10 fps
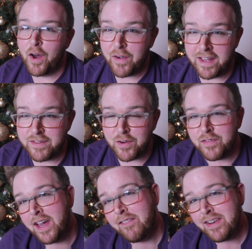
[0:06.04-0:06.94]
Okay, so
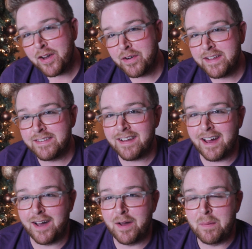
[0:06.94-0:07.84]
if you haven't
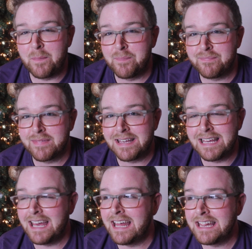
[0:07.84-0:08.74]
noticed, um,
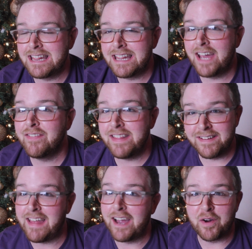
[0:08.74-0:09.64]

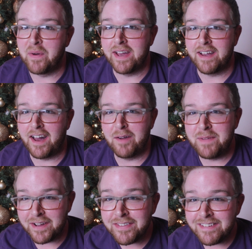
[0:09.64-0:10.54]
everything's echoing.
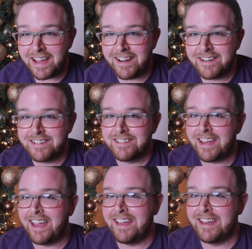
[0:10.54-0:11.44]
I'm downstairs
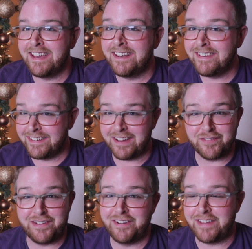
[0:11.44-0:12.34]
and
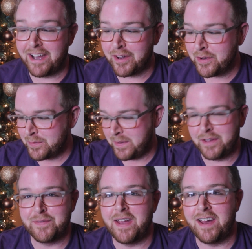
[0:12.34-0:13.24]
downstairs echoes
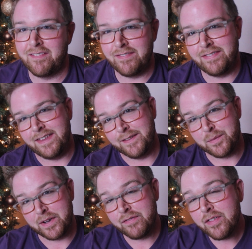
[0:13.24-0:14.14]
because we have
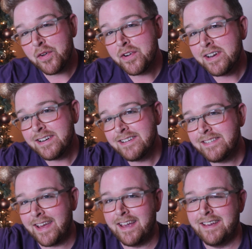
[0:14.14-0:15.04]
these wood
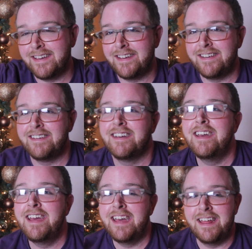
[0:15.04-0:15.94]
floors and
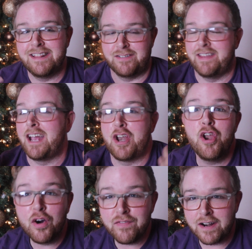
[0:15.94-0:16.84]
there's like
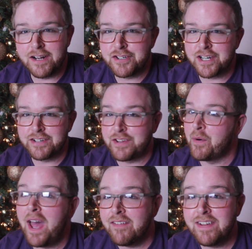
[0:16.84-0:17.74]
no furniture,
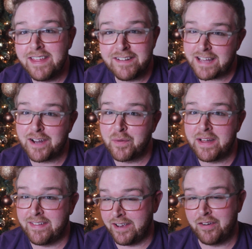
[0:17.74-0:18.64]
so everything's
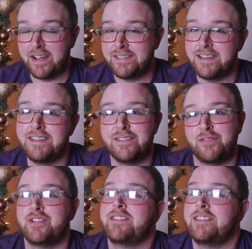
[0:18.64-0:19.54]
echoing like crazy,
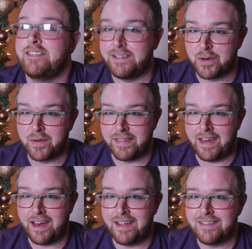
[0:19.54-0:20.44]
so just deal with
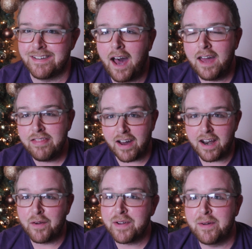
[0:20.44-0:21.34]
that. I
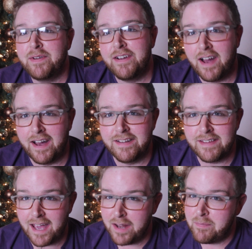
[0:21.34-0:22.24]
thought I would come to you guys
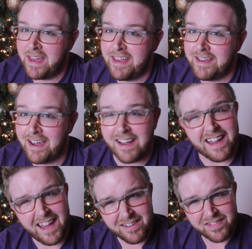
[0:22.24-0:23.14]
and make
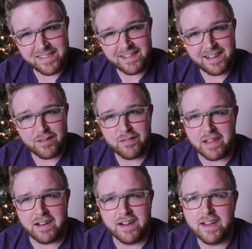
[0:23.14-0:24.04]
kind of a sit down
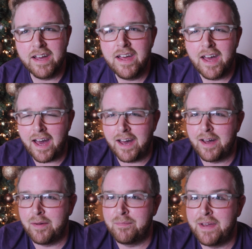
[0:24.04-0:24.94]
vlog
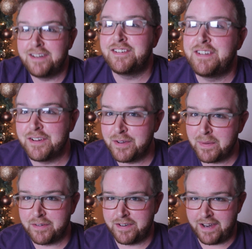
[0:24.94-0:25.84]
um, and just tell you
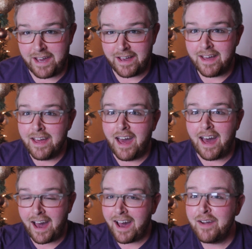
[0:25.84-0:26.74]
about today.
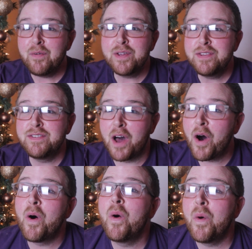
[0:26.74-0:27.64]
I was
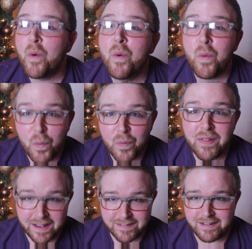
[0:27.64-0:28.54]
so
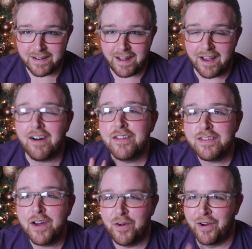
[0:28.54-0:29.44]
lazy today.
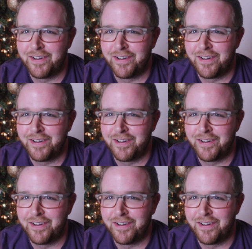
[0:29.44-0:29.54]
Also,